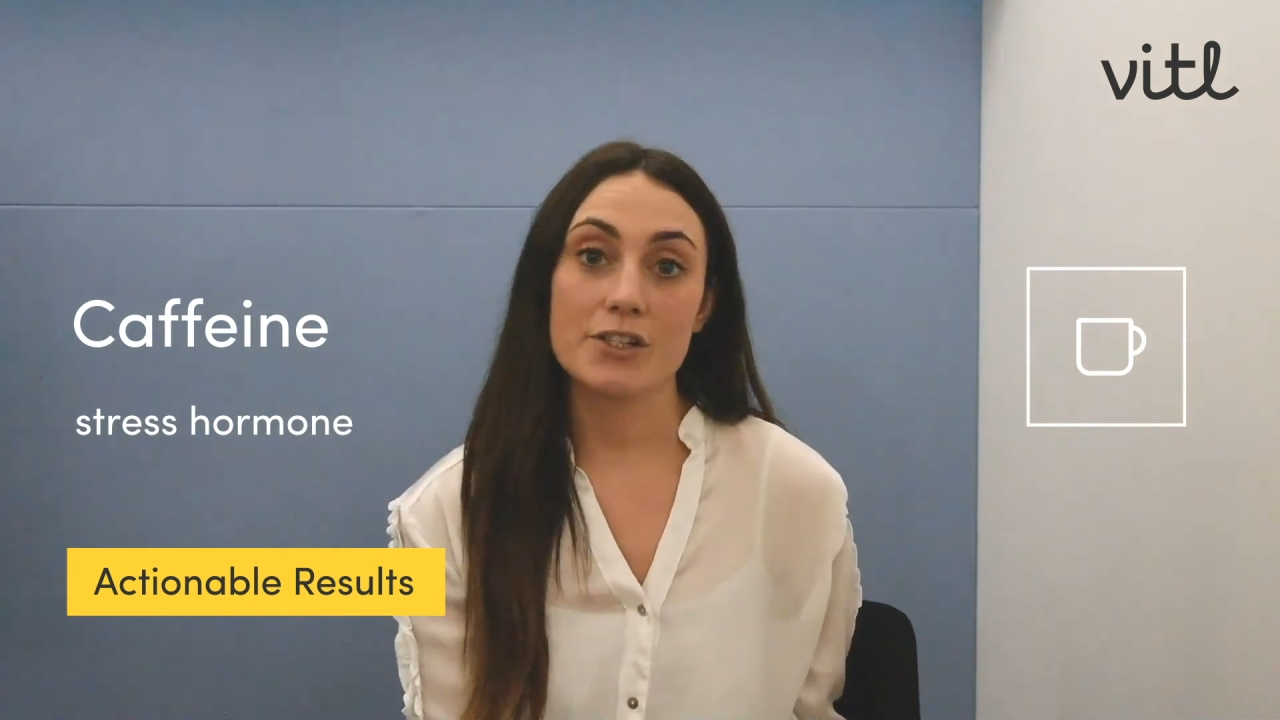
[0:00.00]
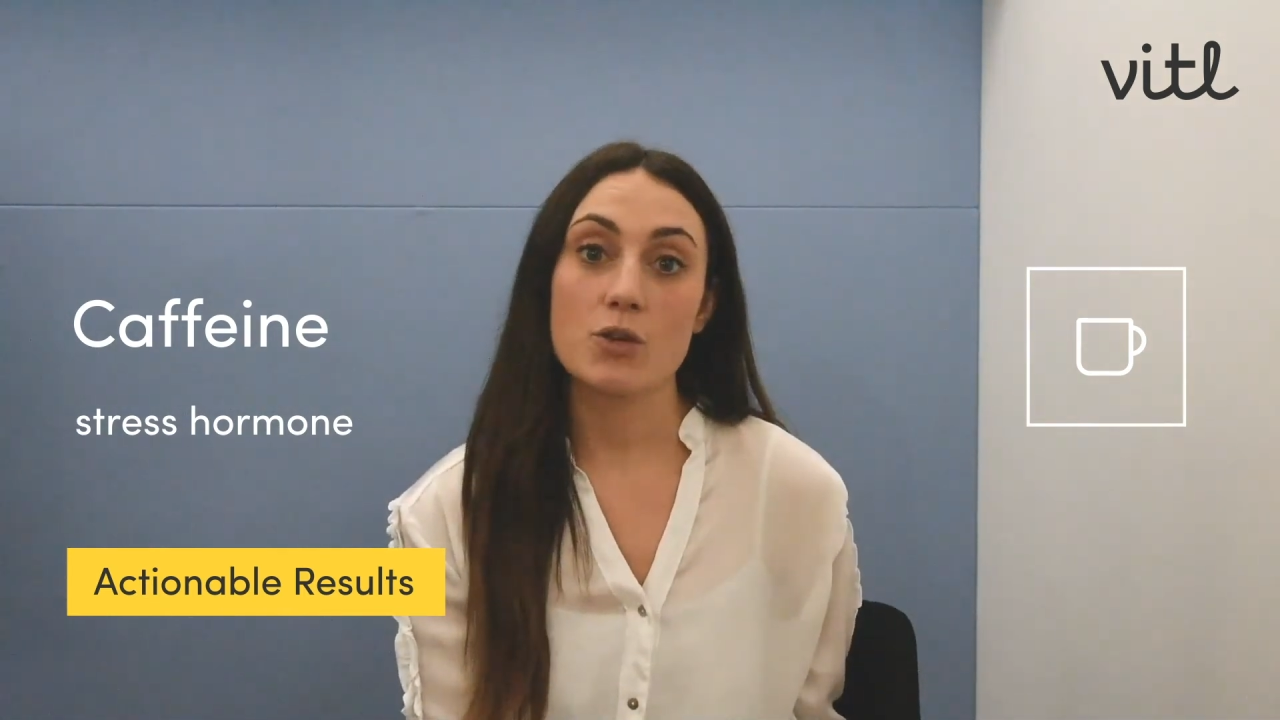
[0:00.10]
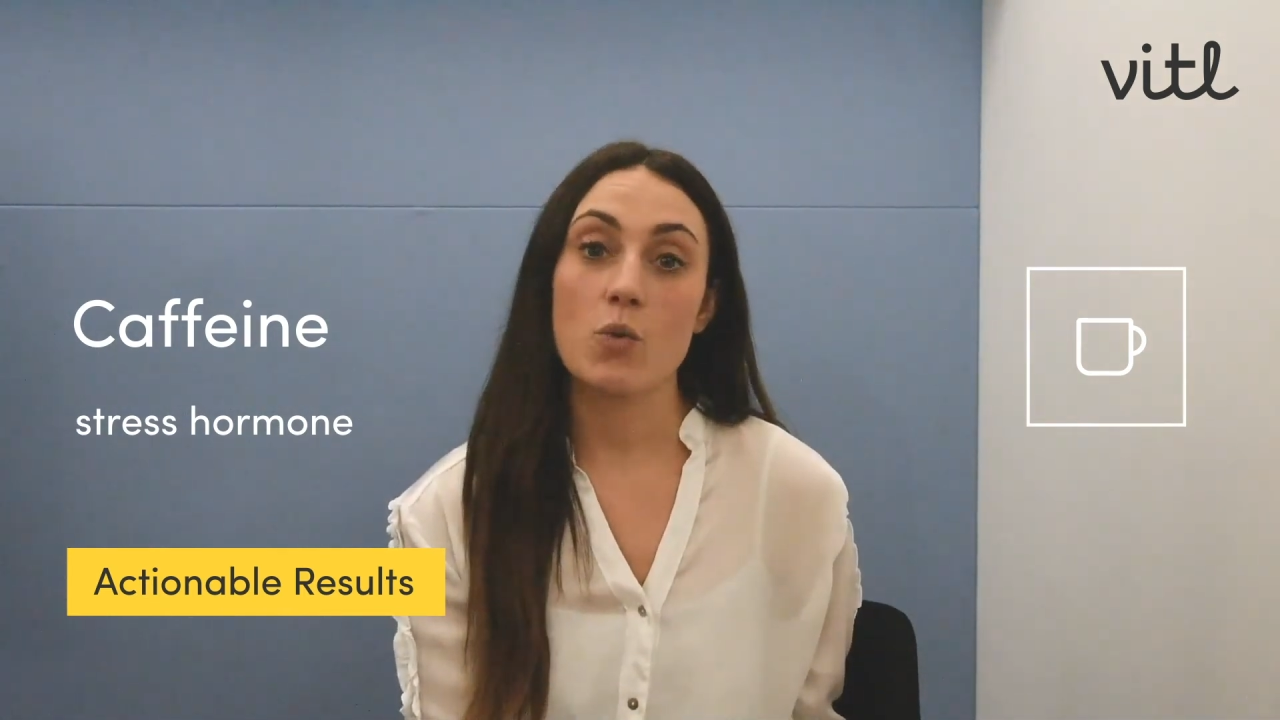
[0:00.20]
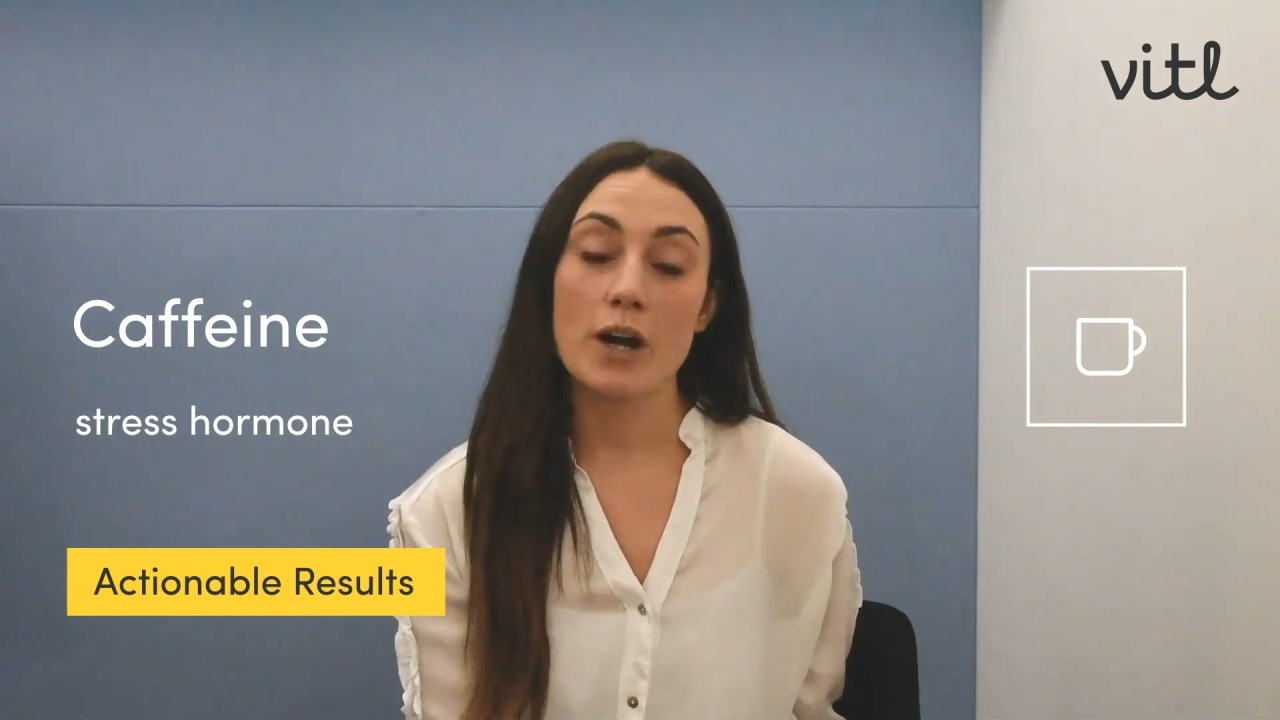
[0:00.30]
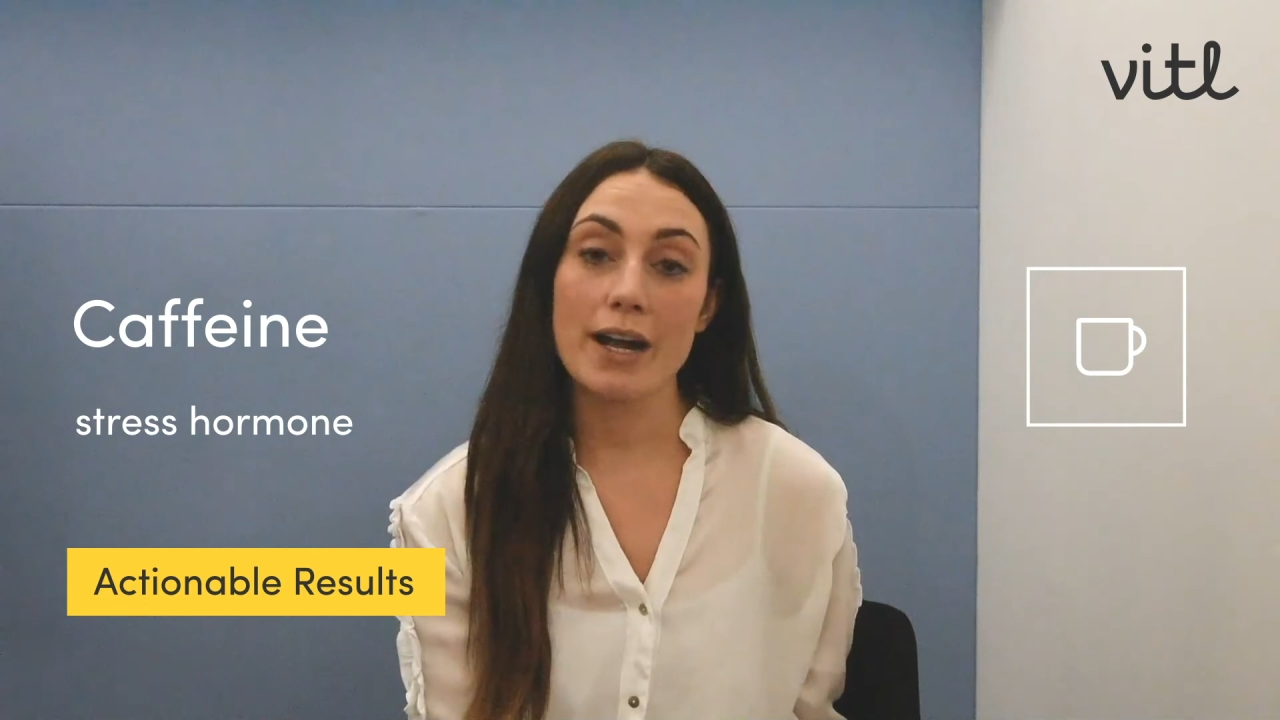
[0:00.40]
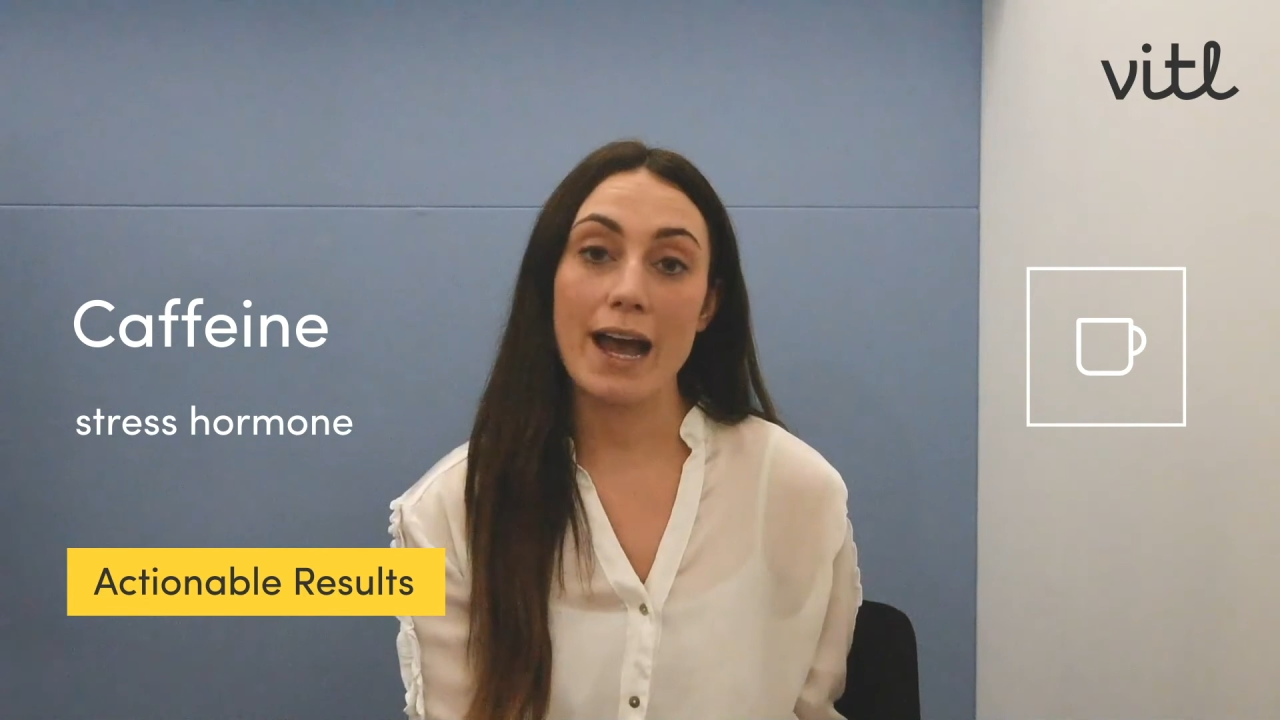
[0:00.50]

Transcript: to work